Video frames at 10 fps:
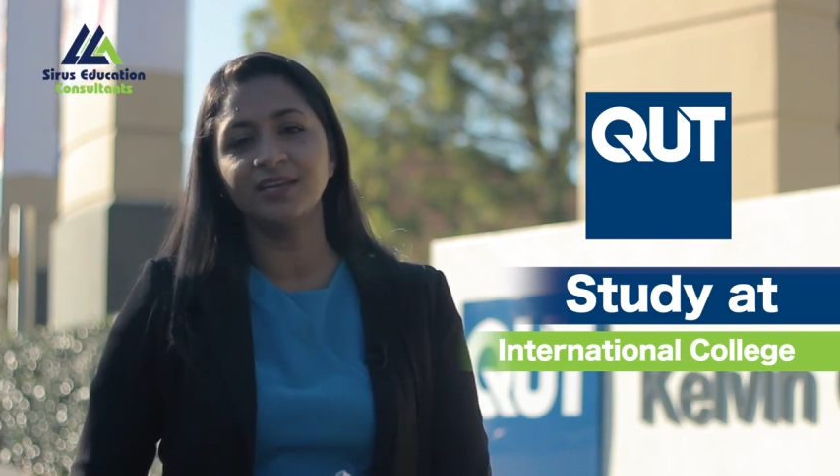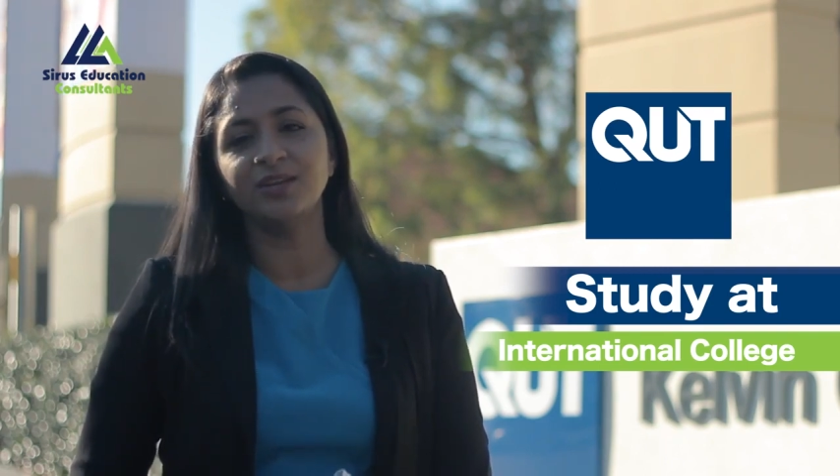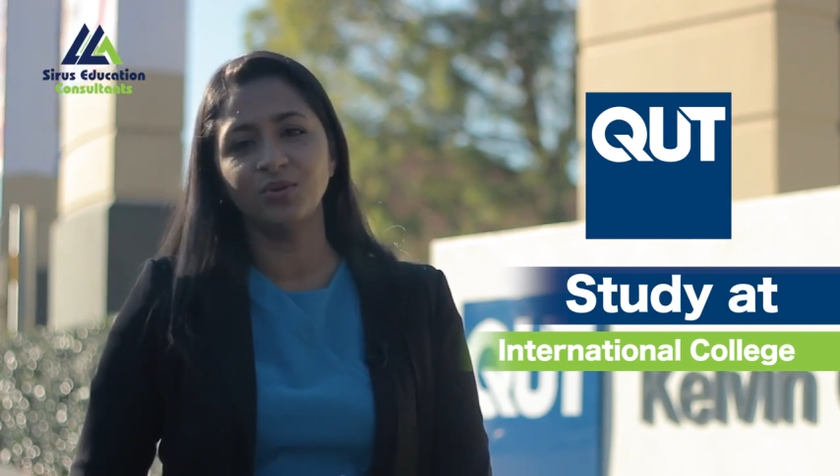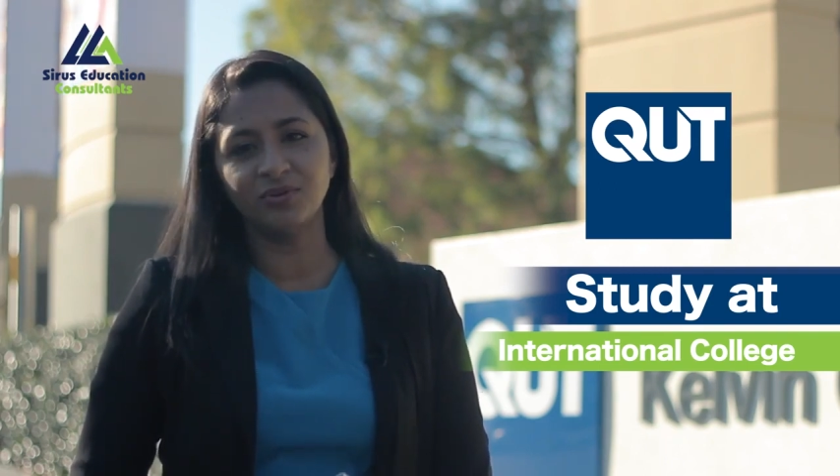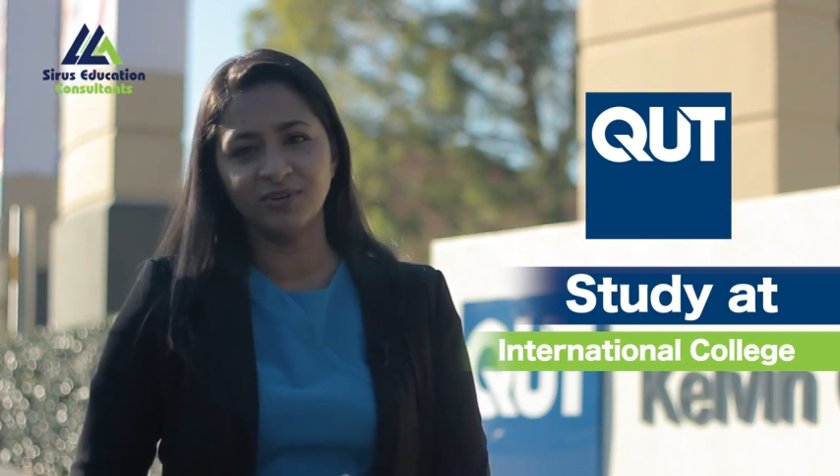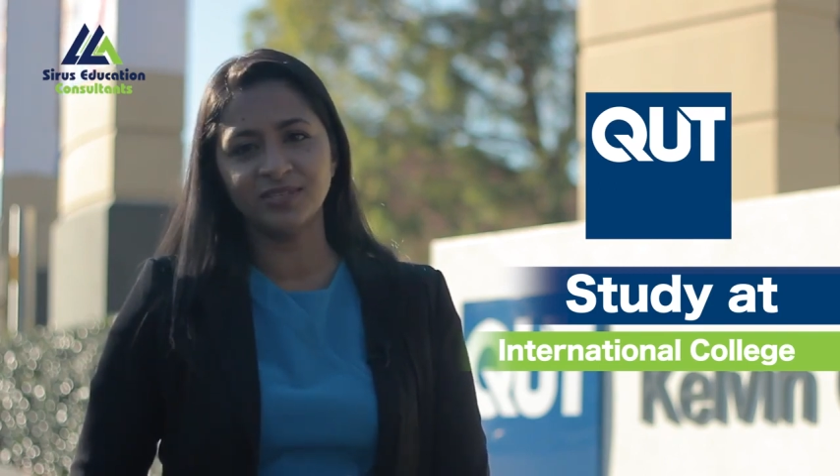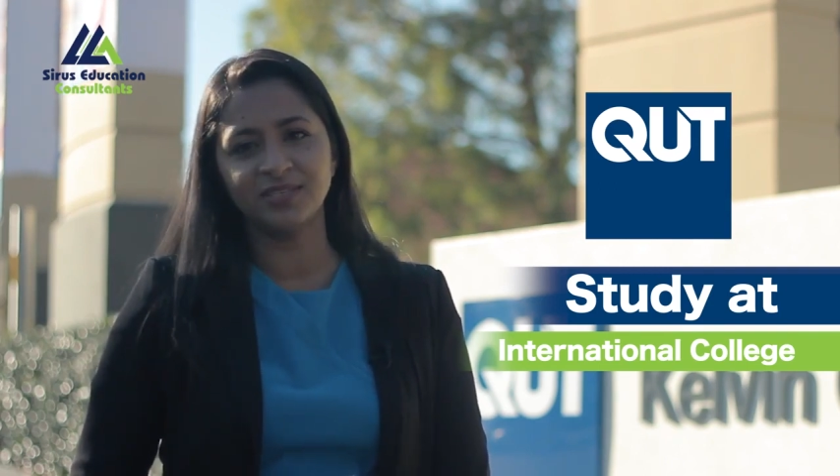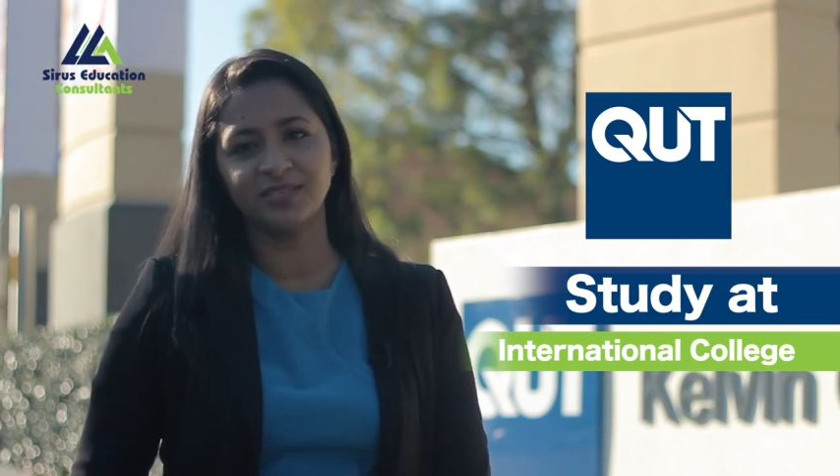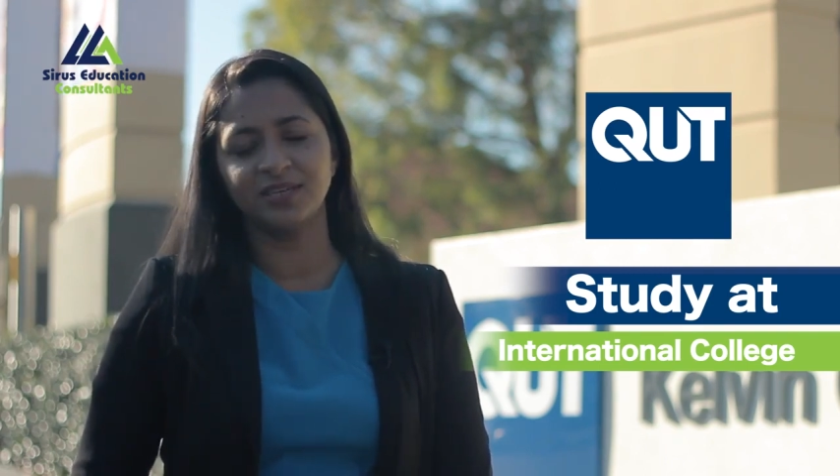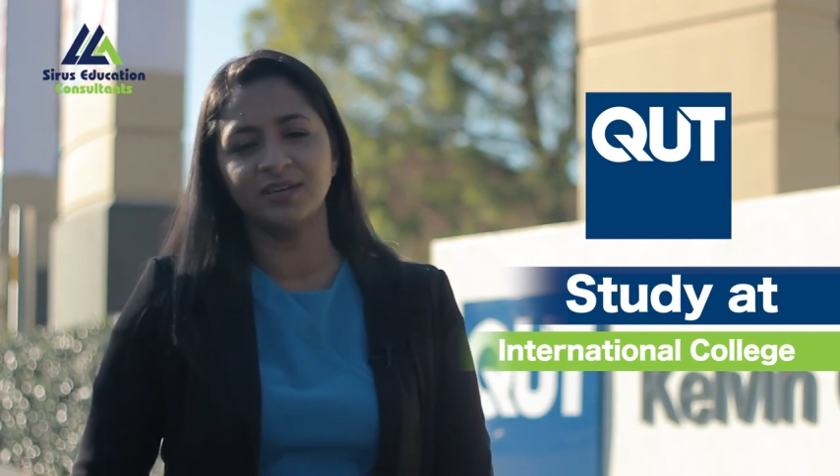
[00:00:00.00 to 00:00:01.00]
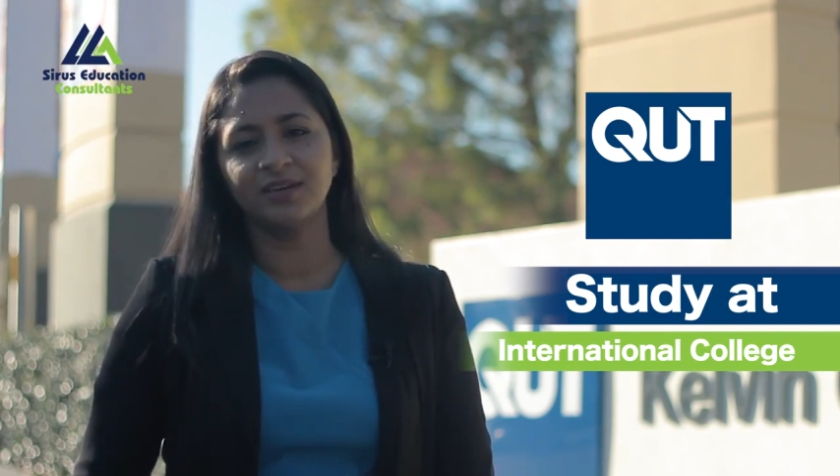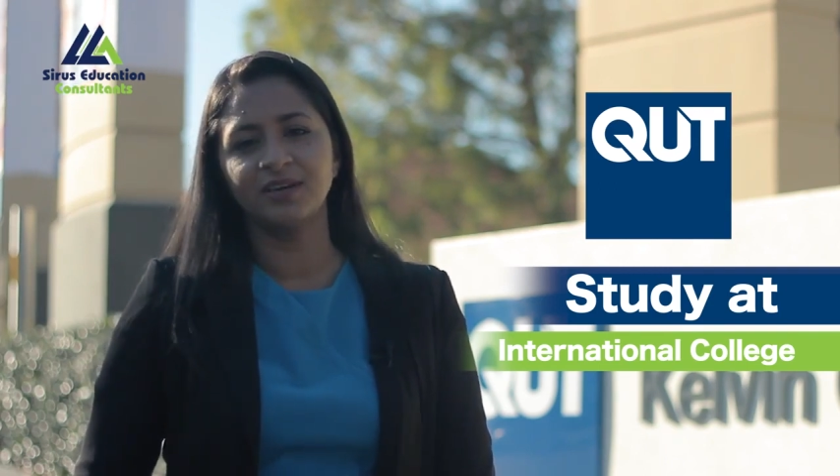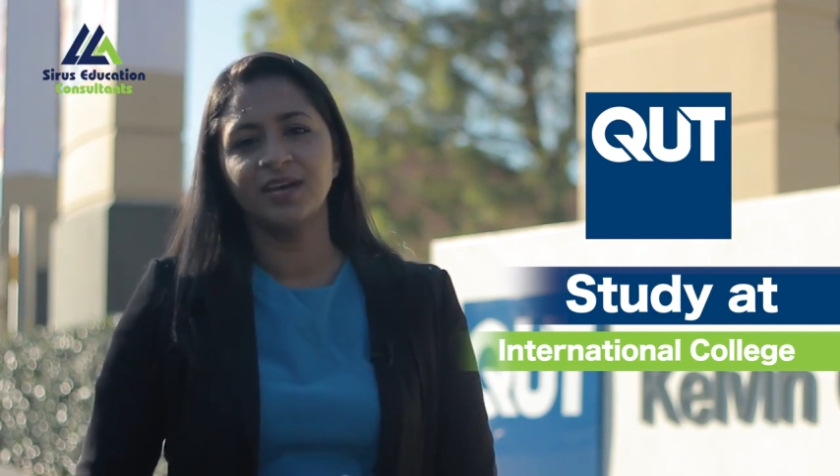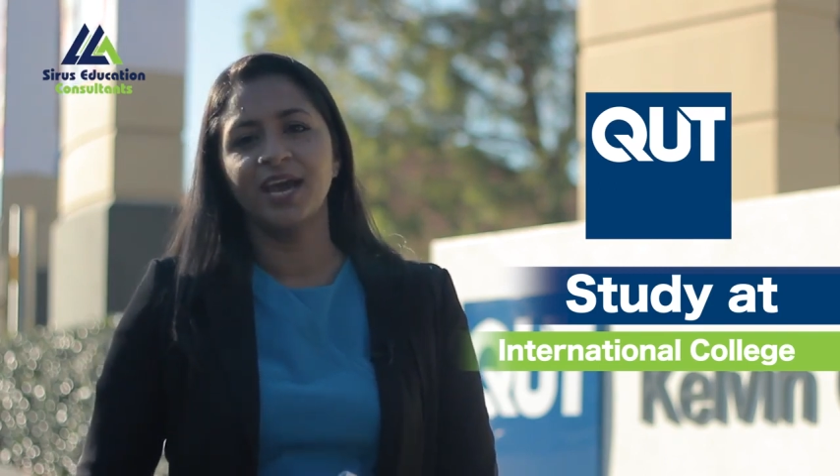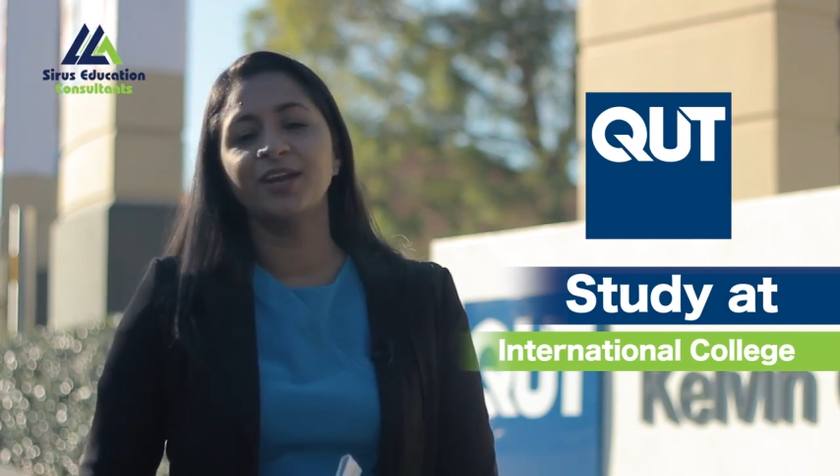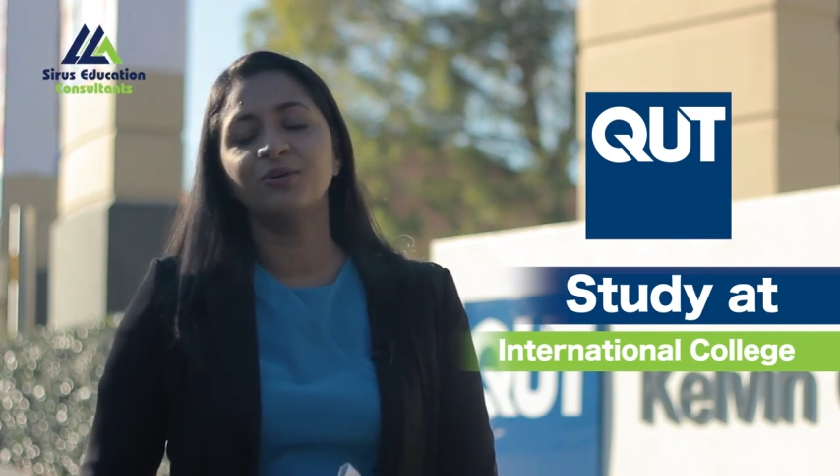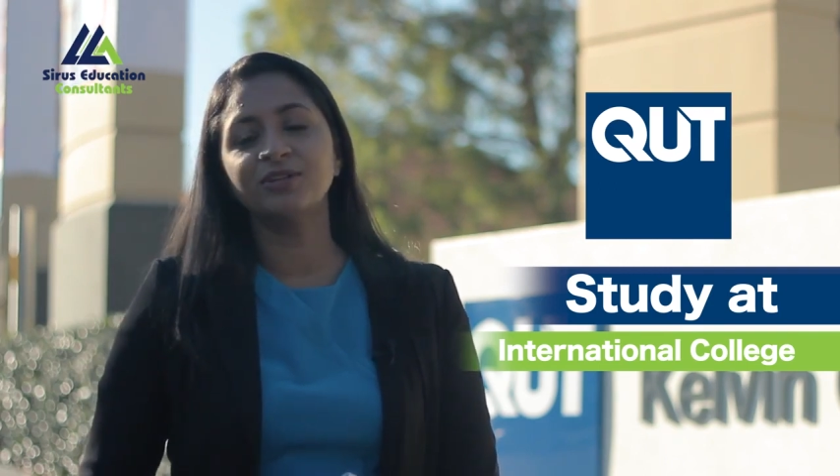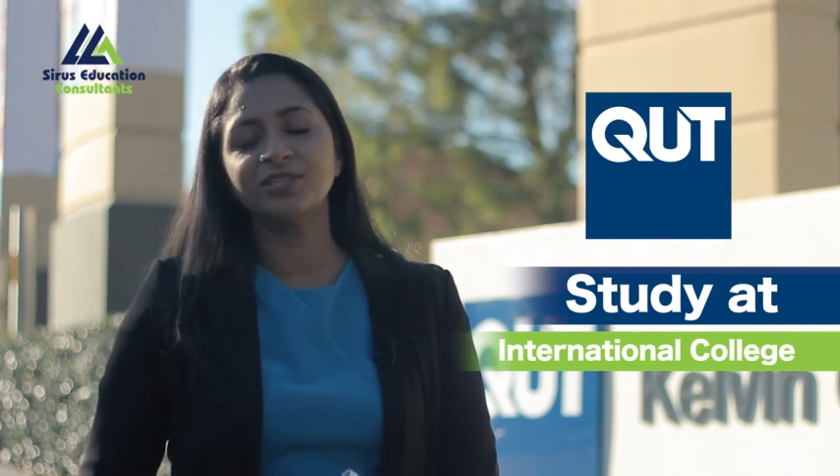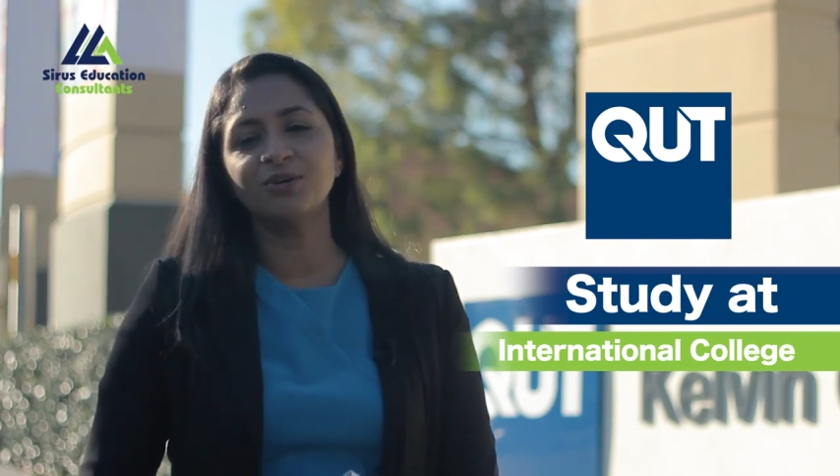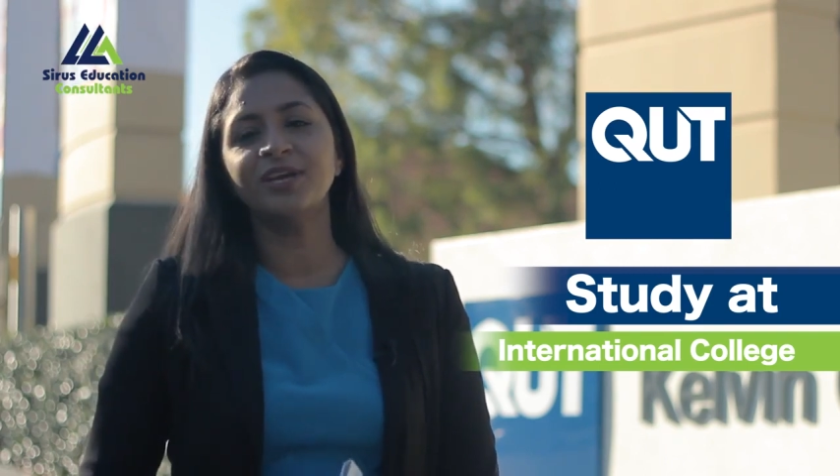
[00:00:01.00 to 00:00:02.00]
in university and
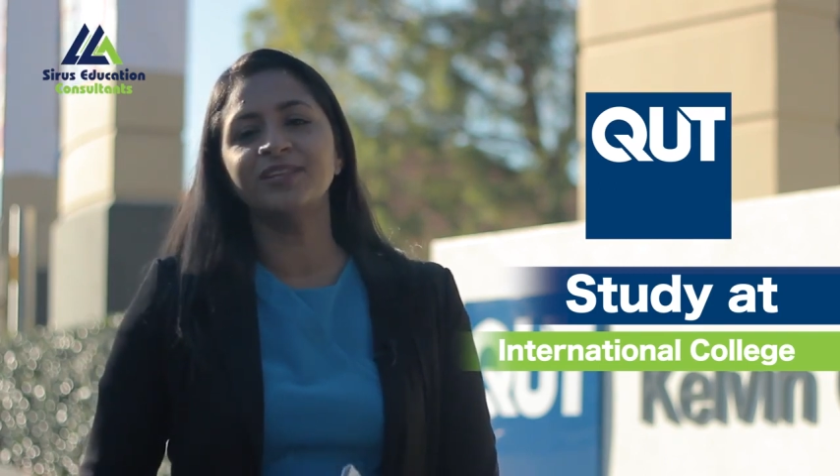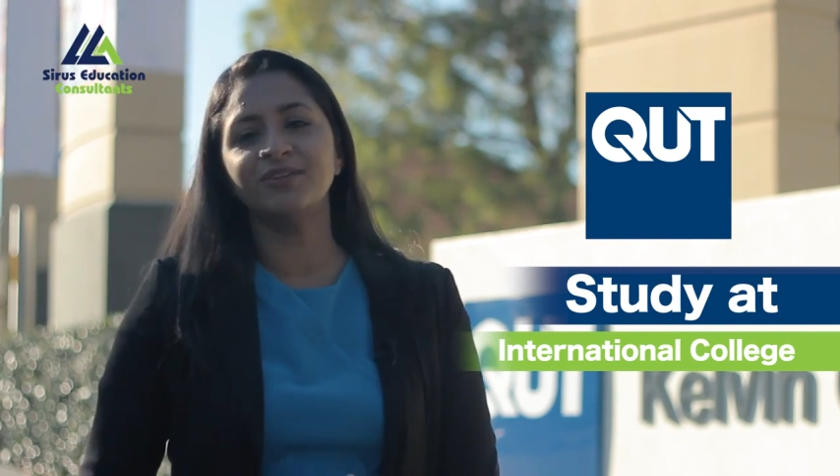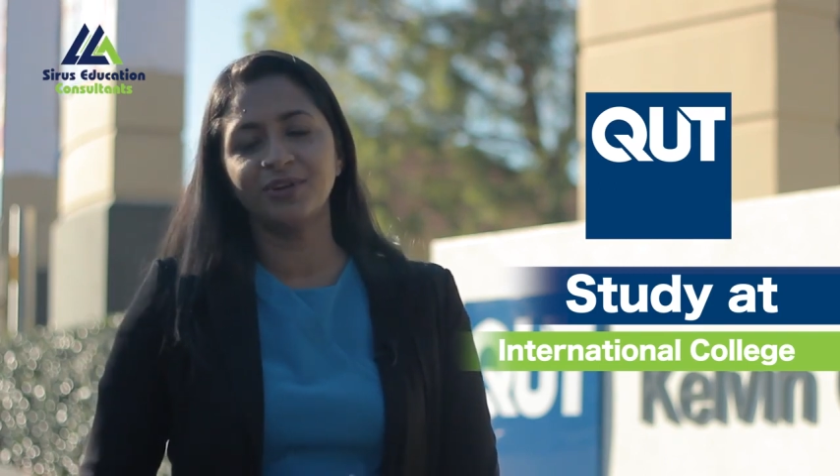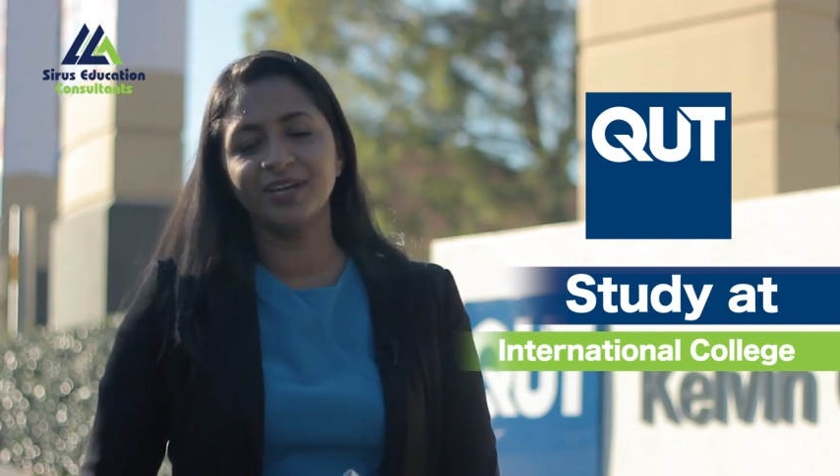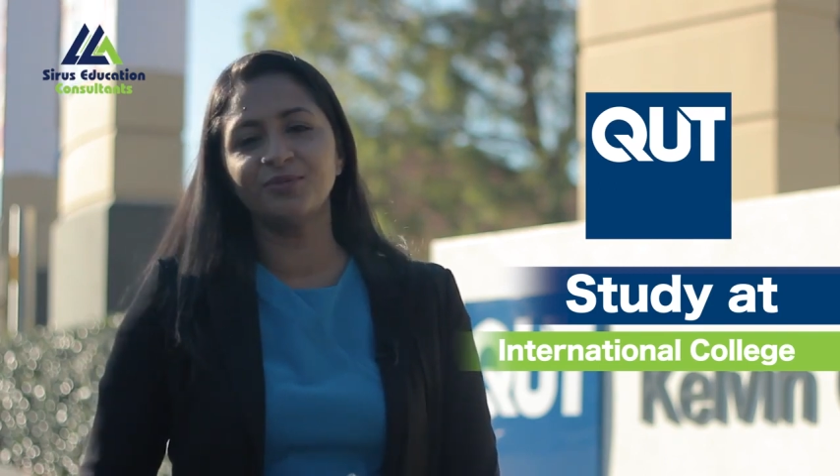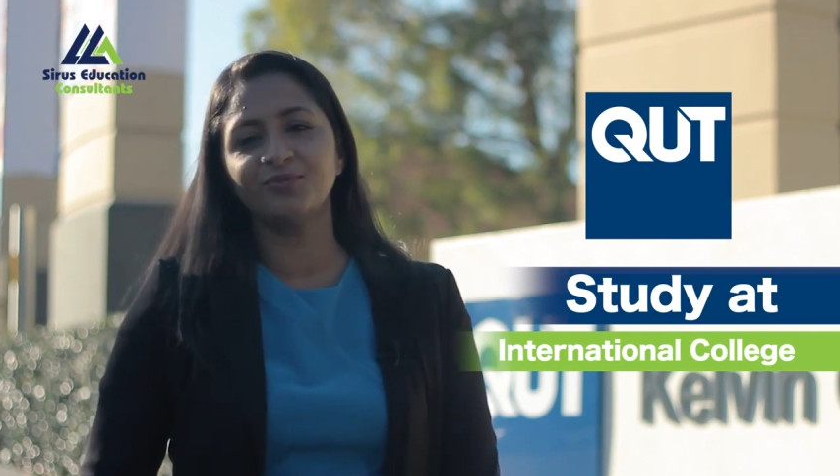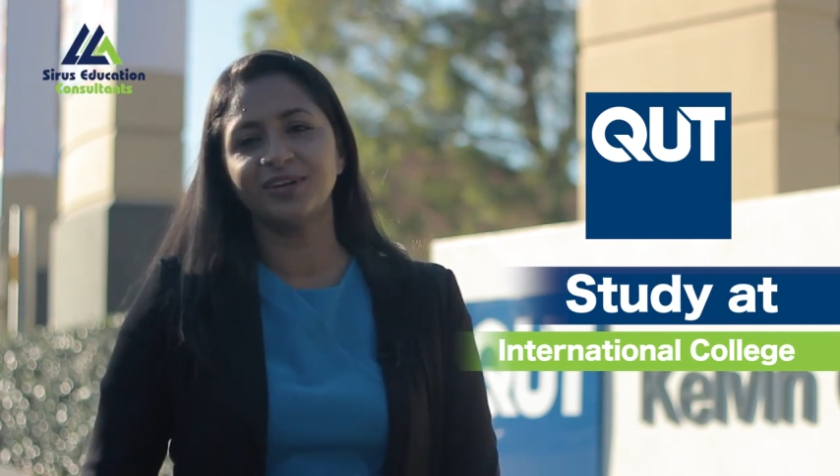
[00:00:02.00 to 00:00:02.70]
also in the real